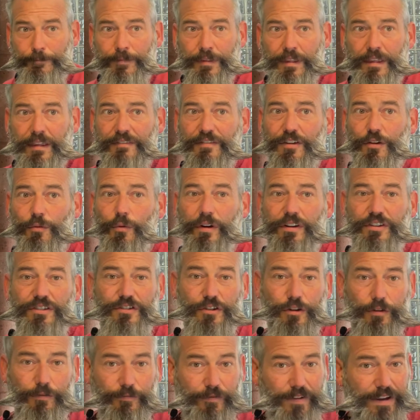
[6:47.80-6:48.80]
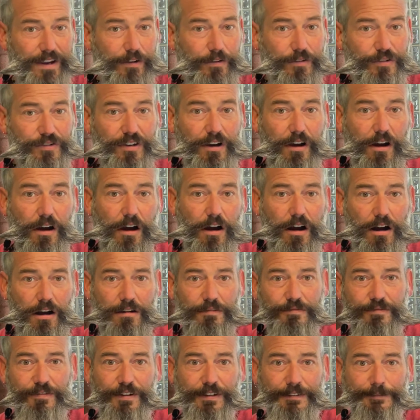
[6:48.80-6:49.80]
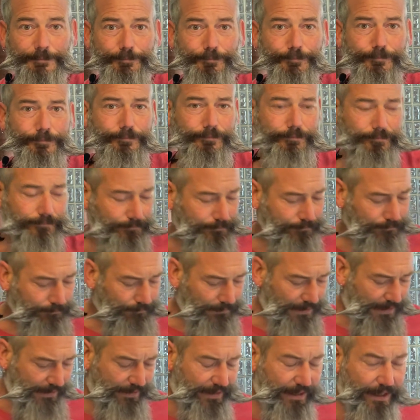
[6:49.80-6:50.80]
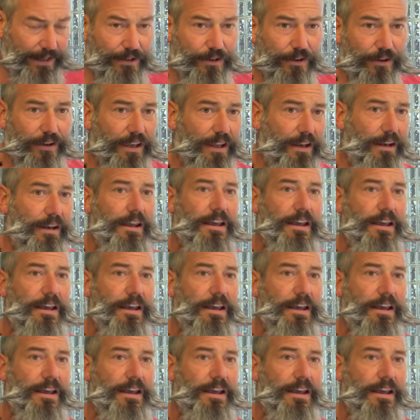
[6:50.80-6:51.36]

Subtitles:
if you rinse your fingers off, then you can,